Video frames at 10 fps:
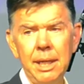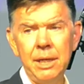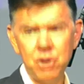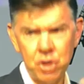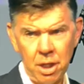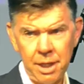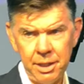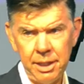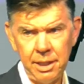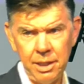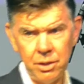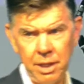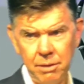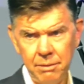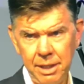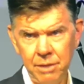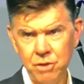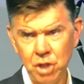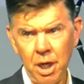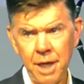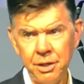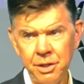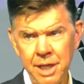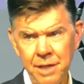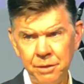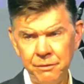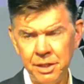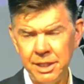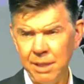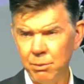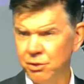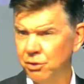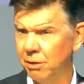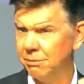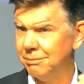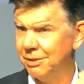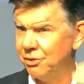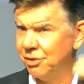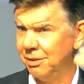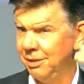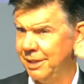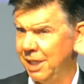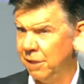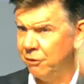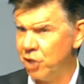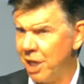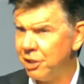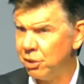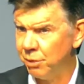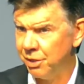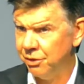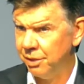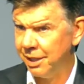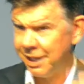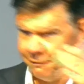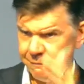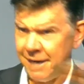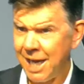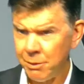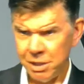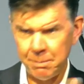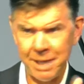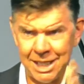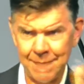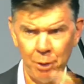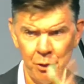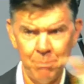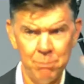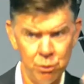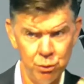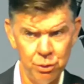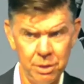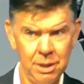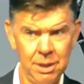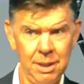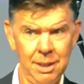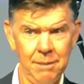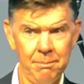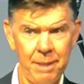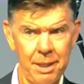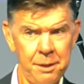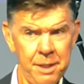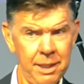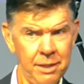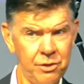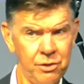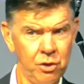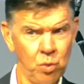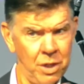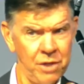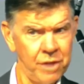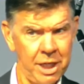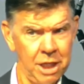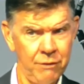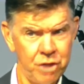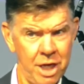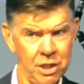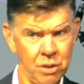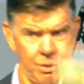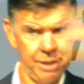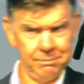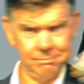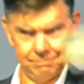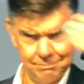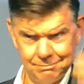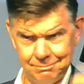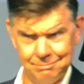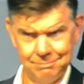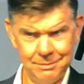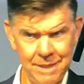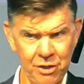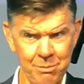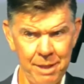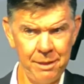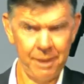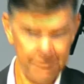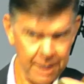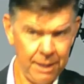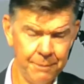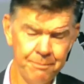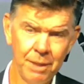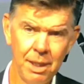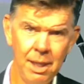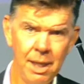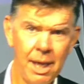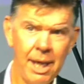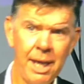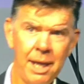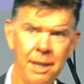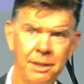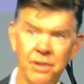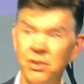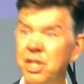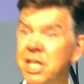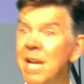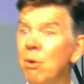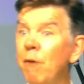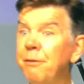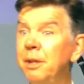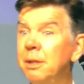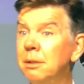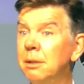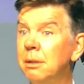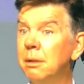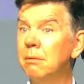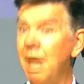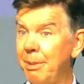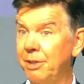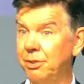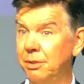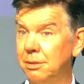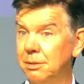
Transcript: in China the end of the year is not until the end of January, isn't it? It can vary depending upon the moon, but I think it's the 22nd of January next month, I think. And it's the year of the rabbit.